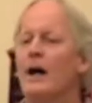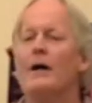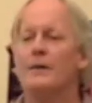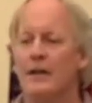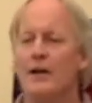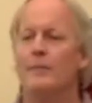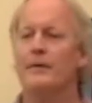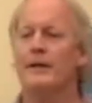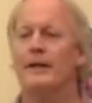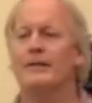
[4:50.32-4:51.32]
I come
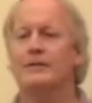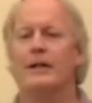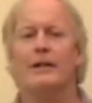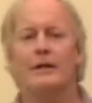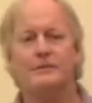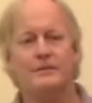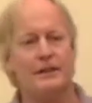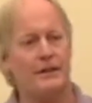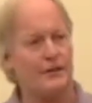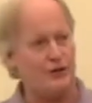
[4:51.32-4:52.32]
because I love
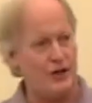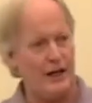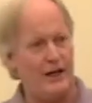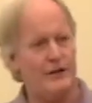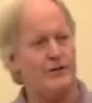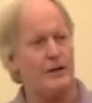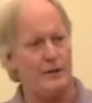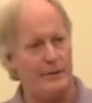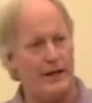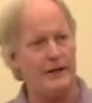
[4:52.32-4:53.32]
seeing the change that
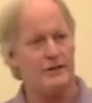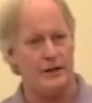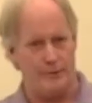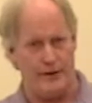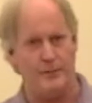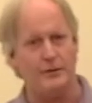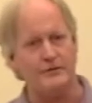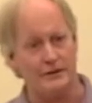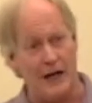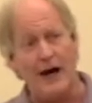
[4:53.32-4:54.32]
it makes in
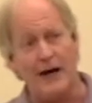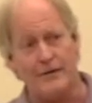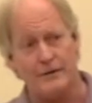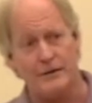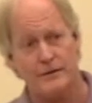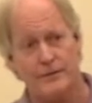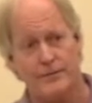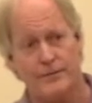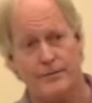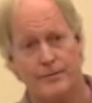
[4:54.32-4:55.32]
people's lives.
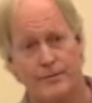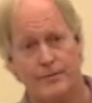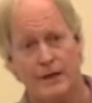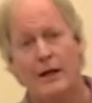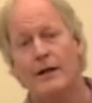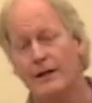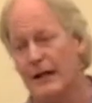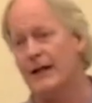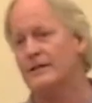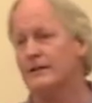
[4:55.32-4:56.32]

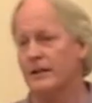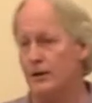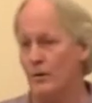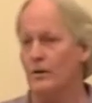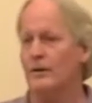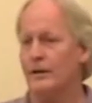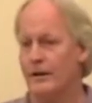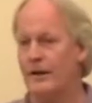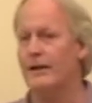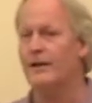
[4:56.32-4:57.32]
That's the golden
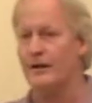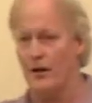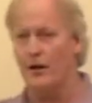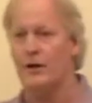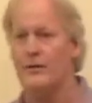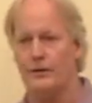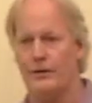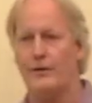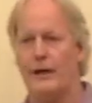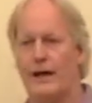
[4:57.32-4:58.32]
thing that all
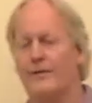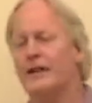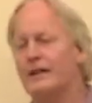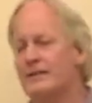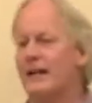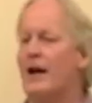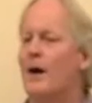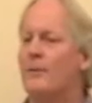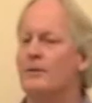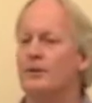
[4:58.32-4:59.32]
of you have. That's that
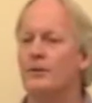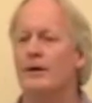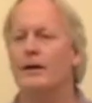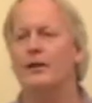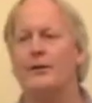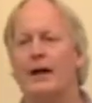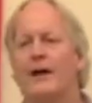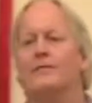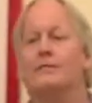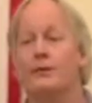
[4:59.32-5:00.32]
opportunity you
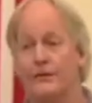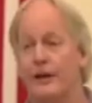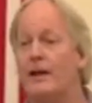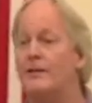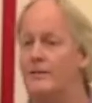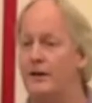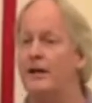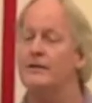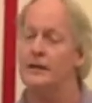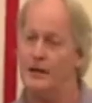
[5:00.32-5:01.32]
have to invite a
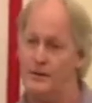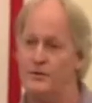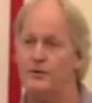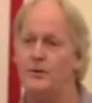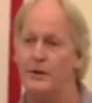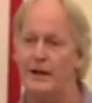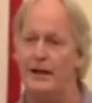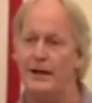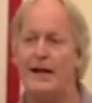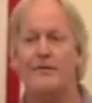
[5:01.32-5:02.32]
friend to come to a
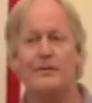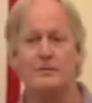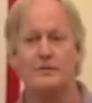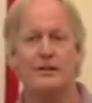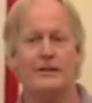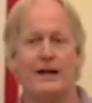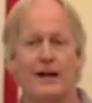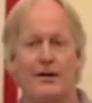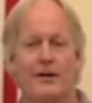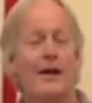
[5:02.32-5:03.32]
meeting, have them sit
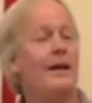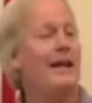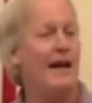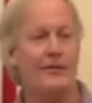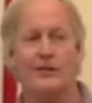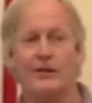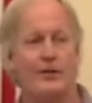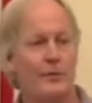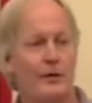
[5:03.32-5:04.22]
down, have a little